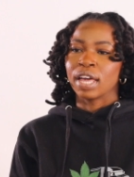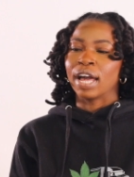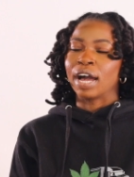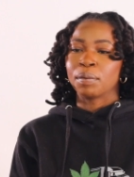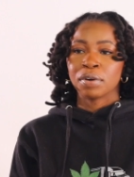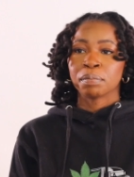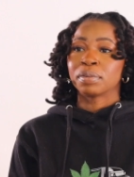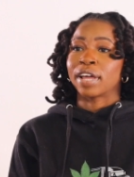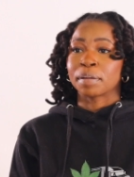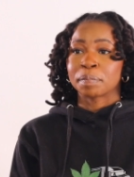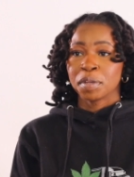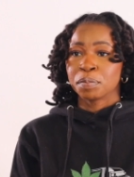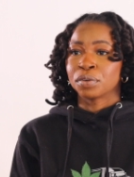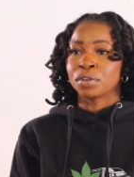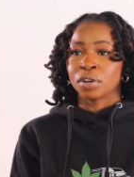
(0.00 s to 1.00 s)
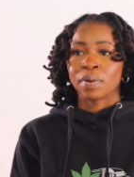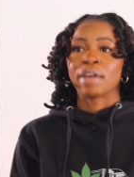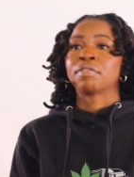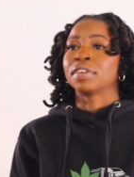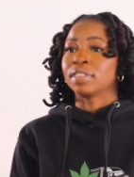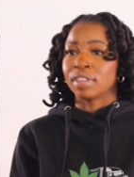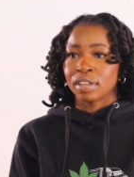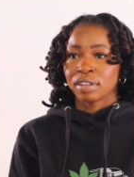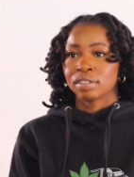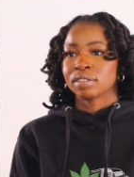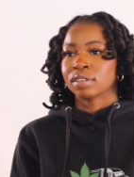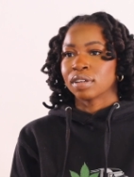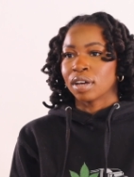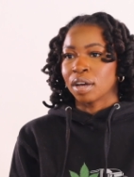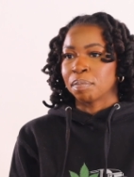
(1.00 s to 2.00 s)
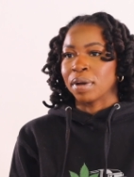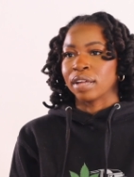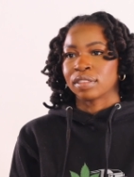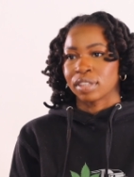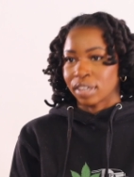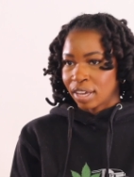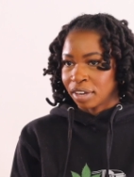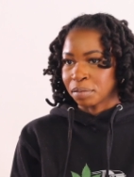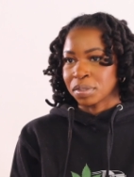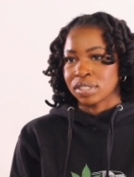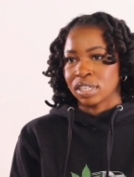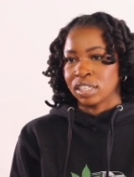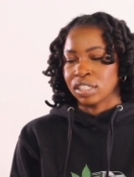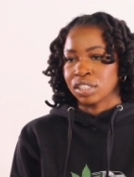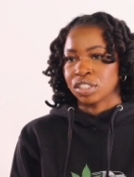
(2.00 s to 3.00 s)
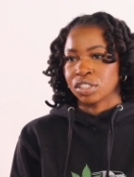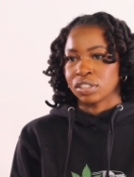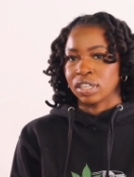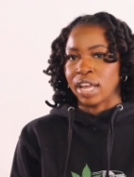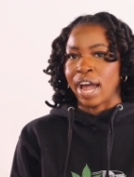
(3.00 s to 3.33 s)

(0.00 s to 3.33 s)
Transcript: I want Black people to know everything about the cannabis industry.